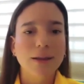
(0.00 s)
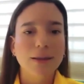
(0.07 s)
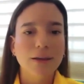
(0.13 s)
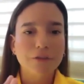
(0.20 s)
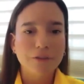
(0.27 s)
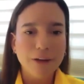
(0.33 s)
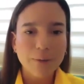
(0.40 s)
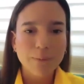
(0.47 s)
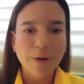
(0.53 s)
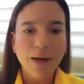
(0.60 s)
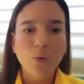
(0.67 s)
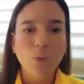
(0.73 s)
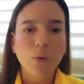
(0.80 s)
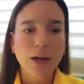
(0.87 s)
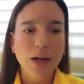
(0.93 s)
the
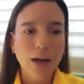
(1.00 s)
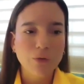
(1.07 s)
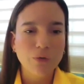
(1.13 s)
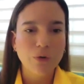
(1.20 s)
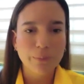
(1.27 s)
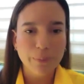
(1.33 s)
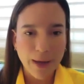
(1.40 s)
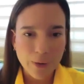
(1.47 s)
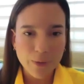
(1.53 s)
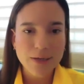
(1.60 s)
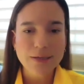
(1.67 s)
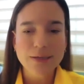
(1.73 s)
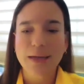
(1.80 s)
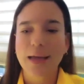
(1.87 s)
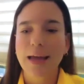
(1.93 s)
feedback we got from
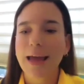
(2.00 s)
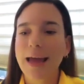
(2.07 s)
parents,